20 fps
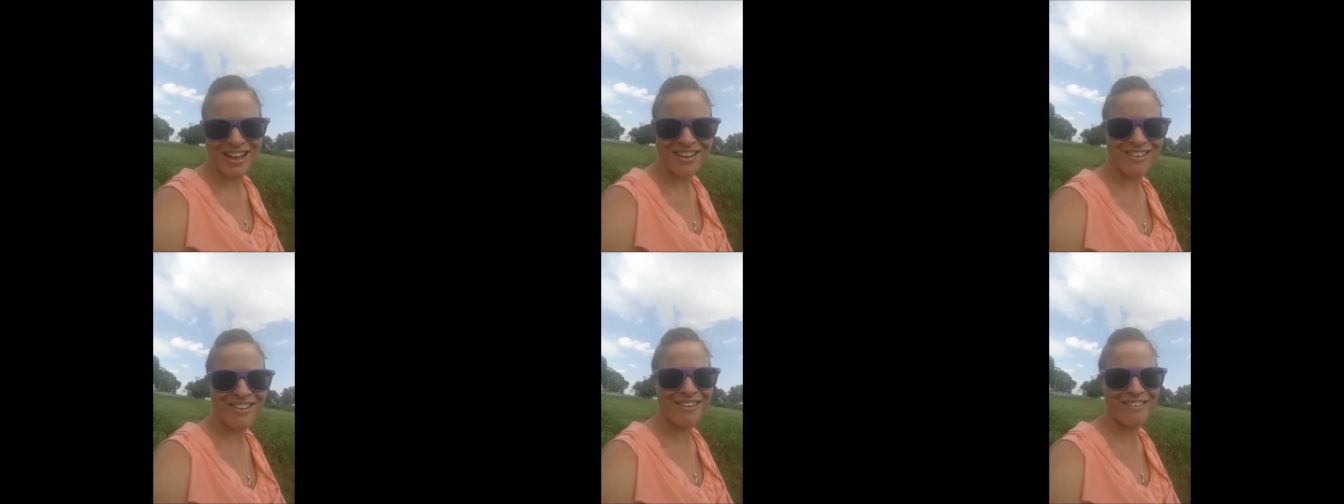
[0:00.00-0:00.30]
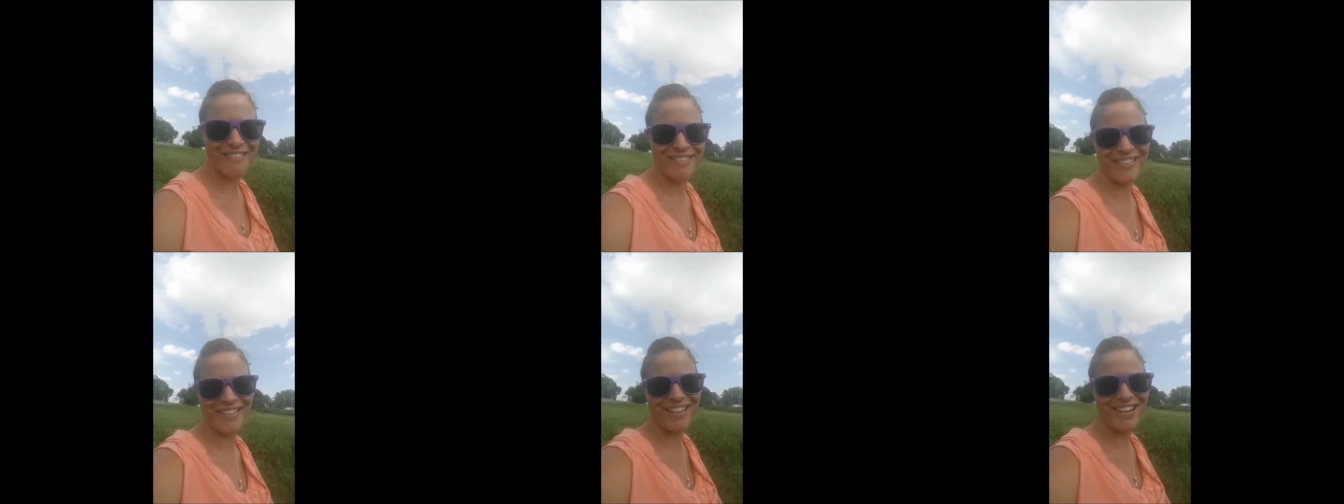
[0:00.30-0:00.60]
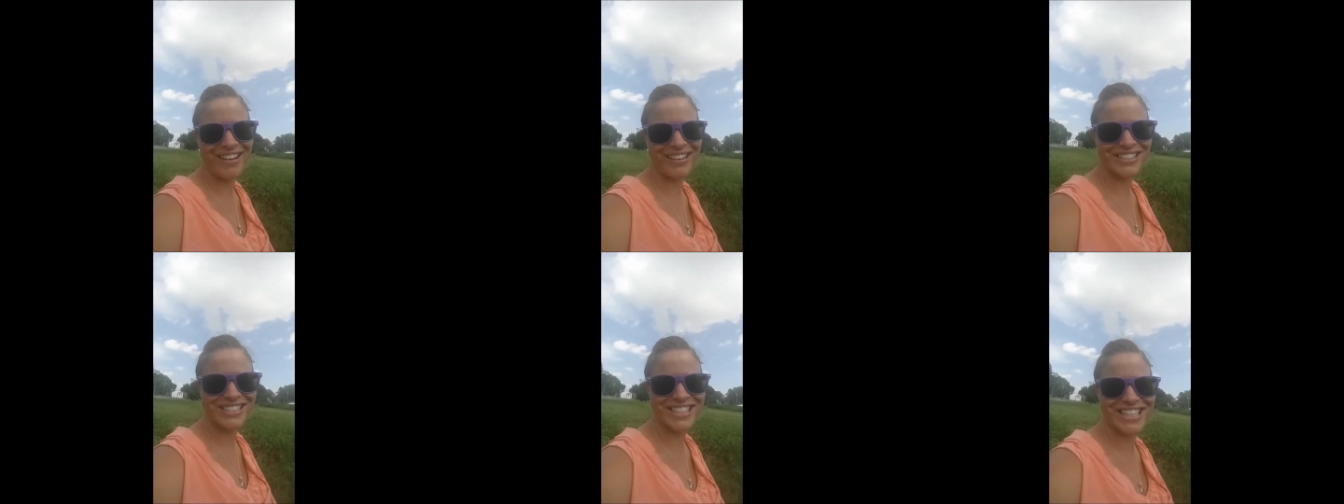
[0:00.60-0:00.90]
not
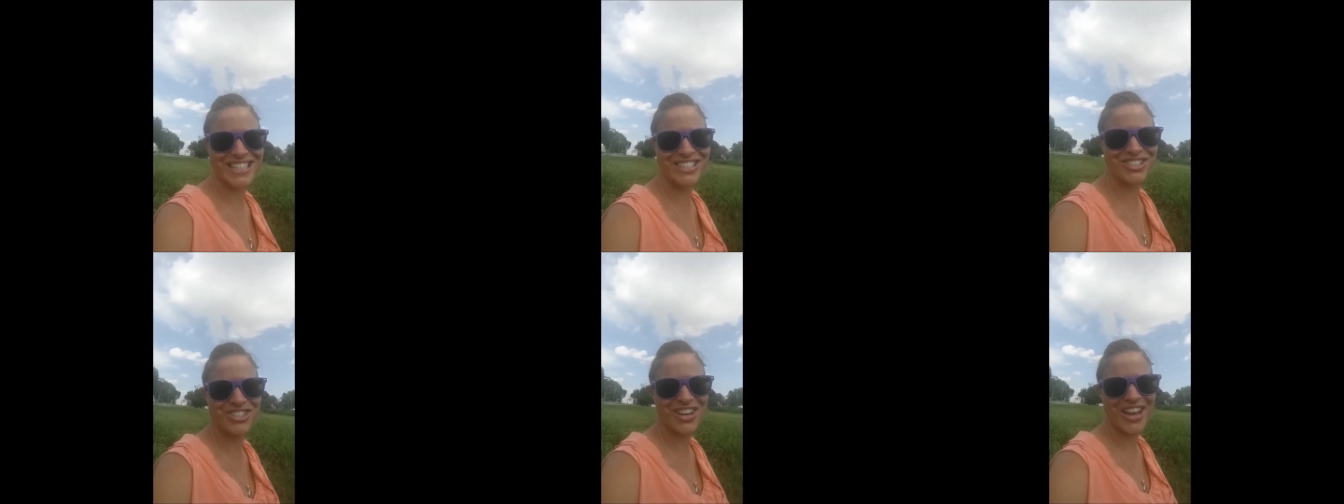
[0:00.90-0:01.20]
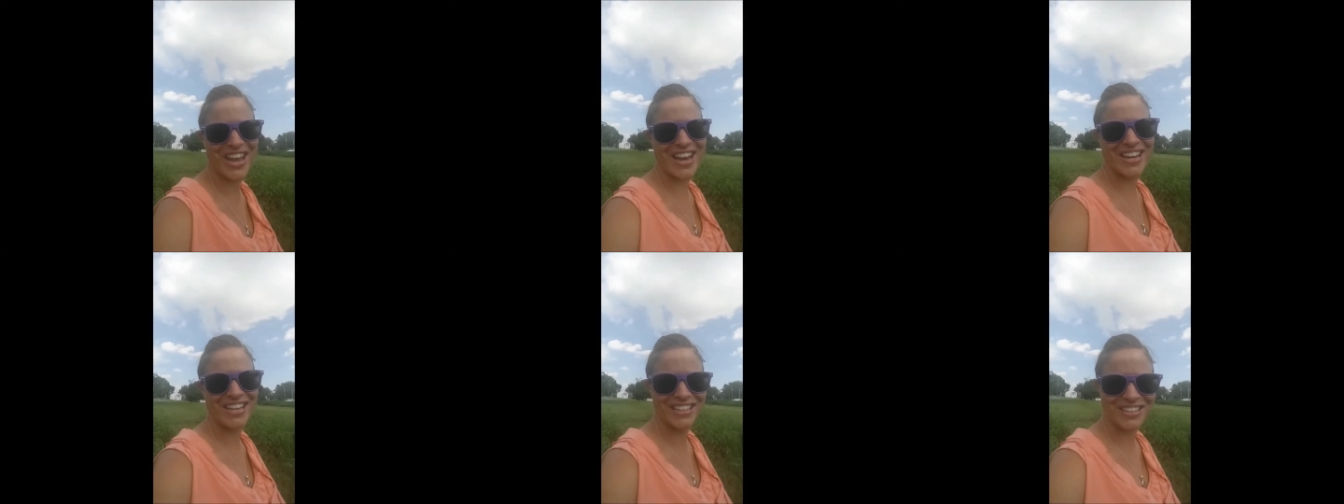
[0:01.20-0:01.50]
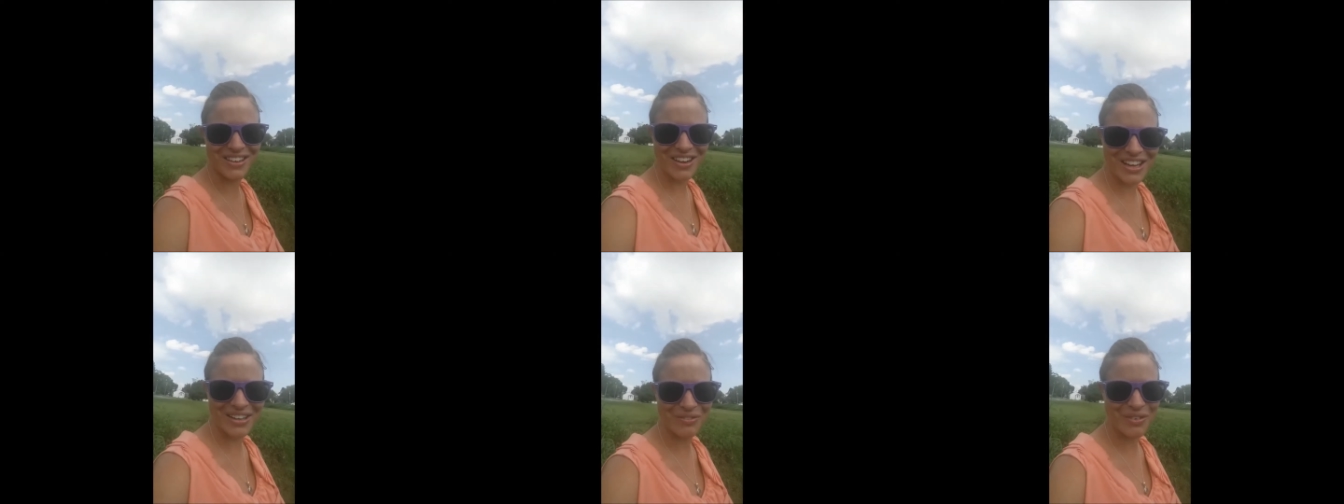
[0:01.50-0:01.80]
all, all sunshine
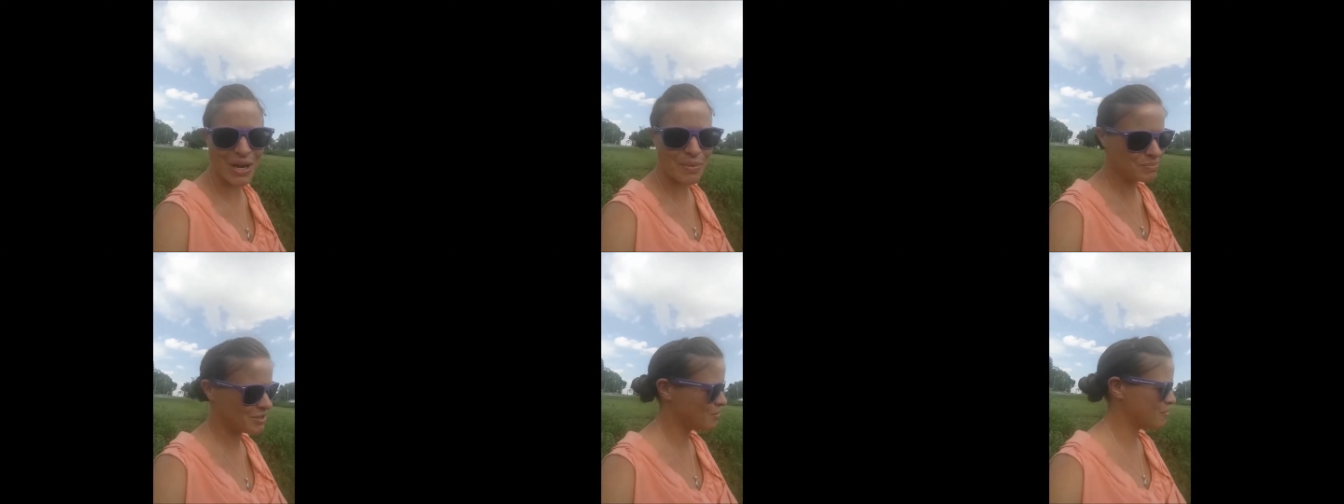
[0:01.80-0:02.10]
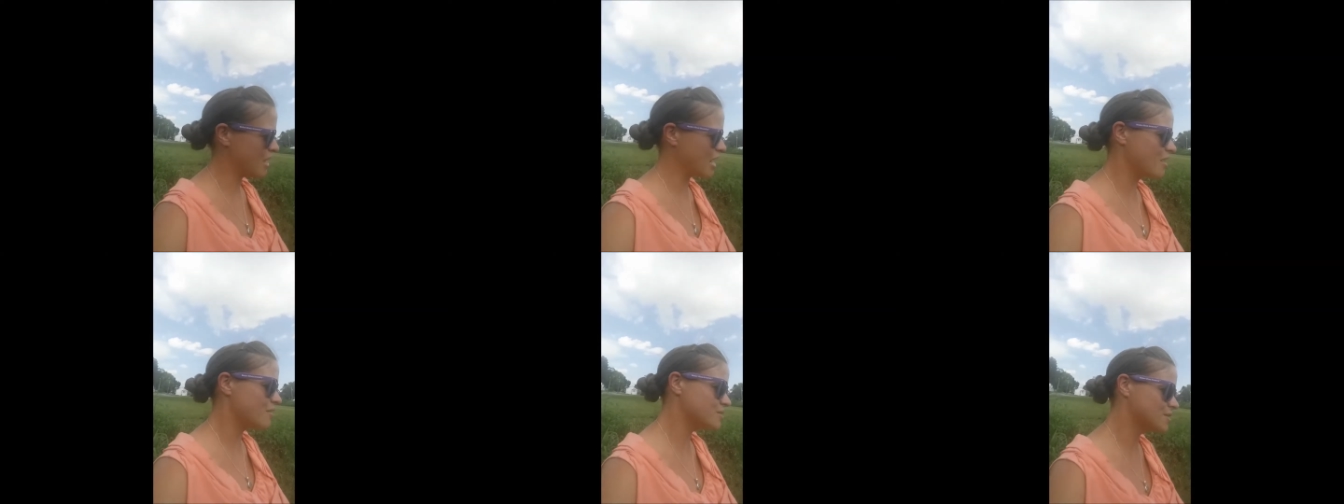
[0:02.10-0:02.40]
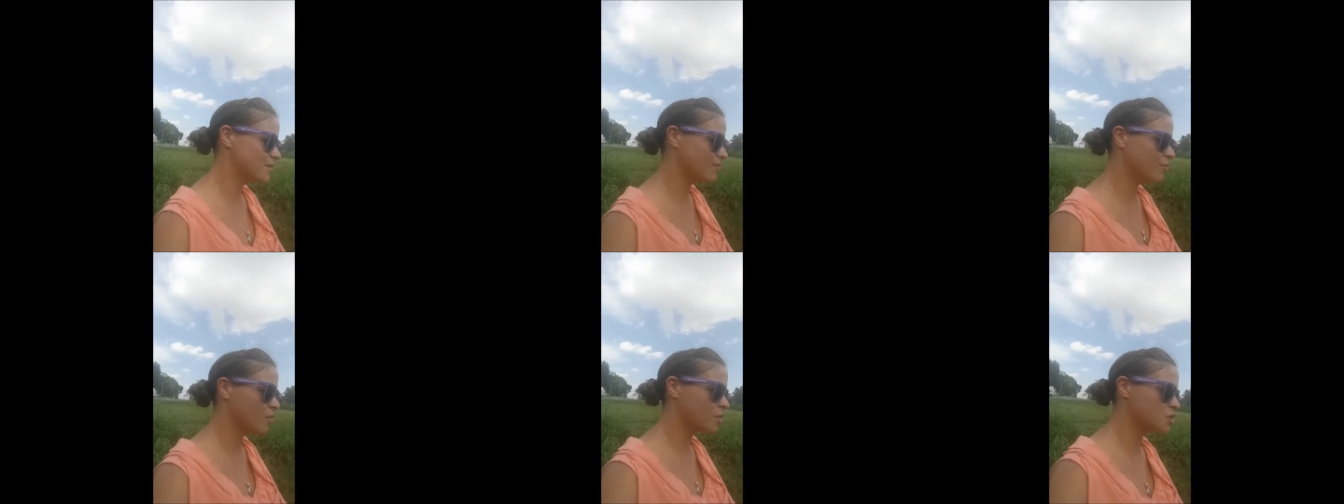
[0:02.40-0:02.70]
and, and ripe
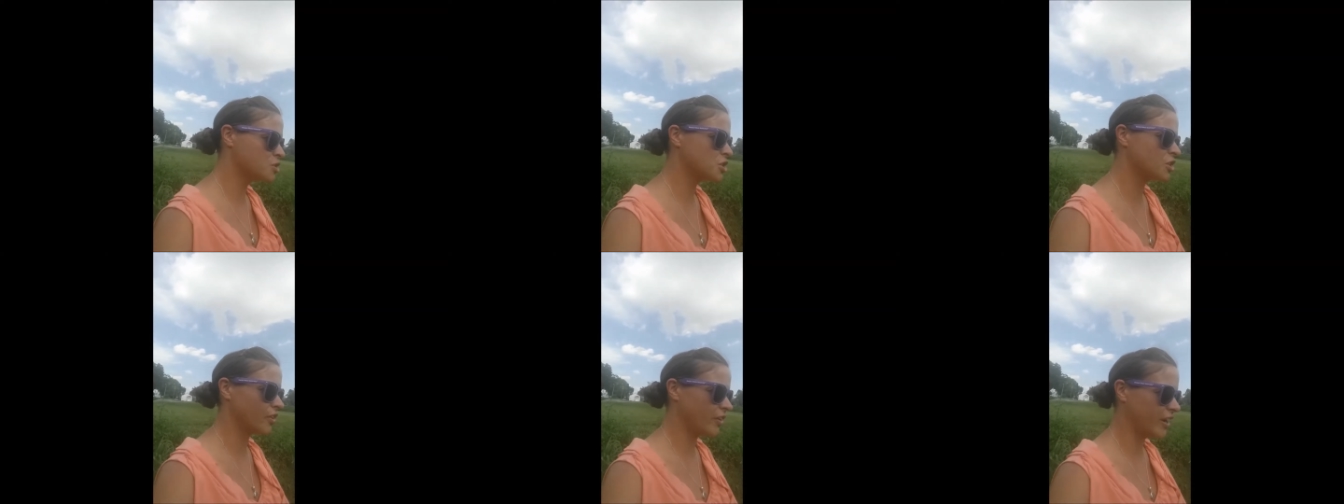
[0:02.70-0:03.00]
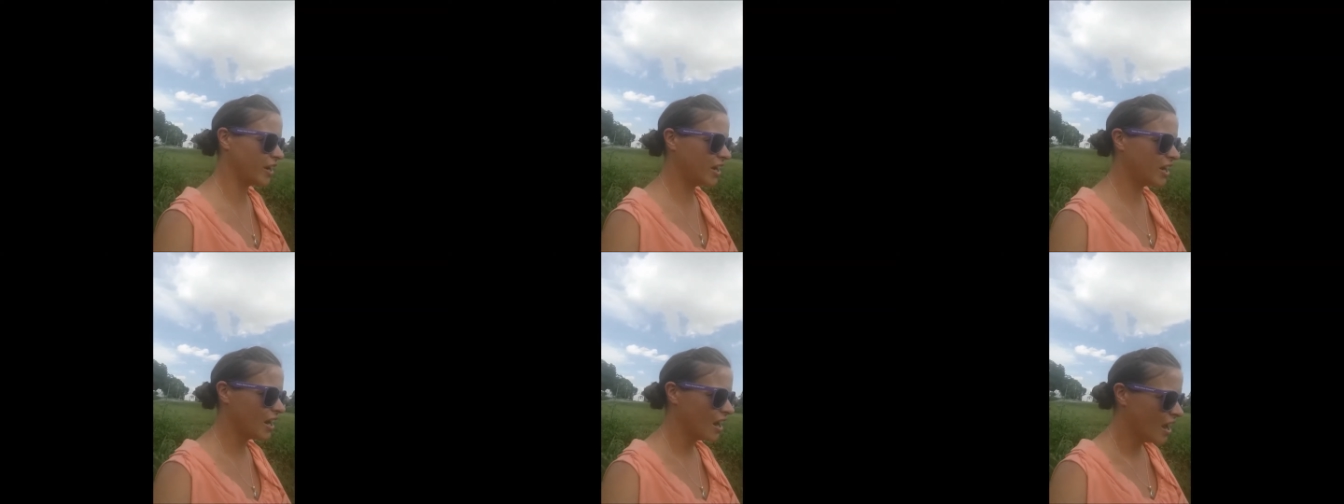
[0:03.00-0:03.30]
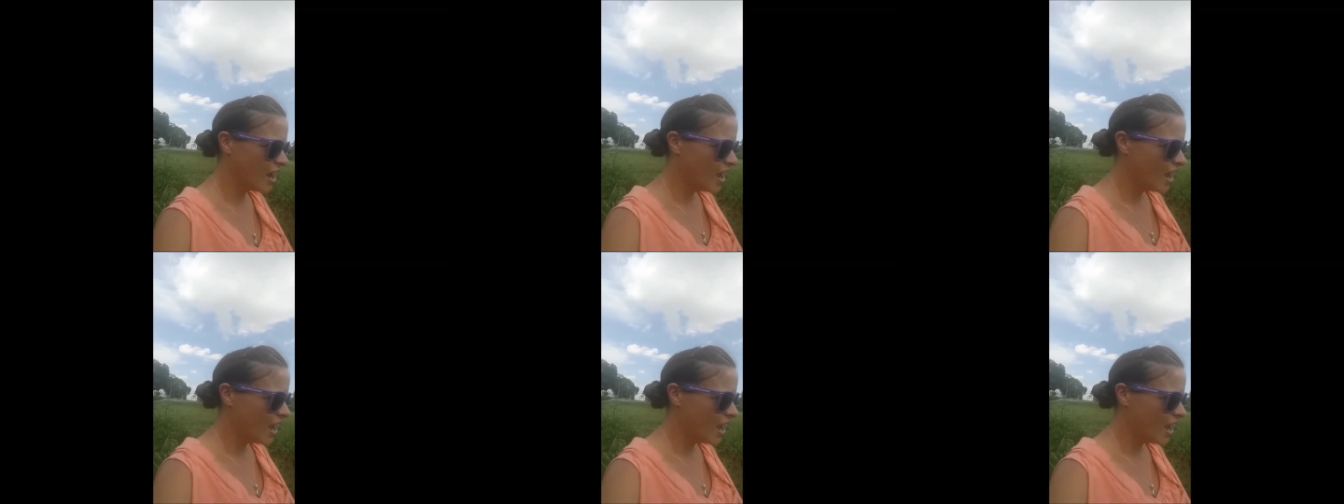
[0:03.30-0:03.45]
tomatoes, unfortunately.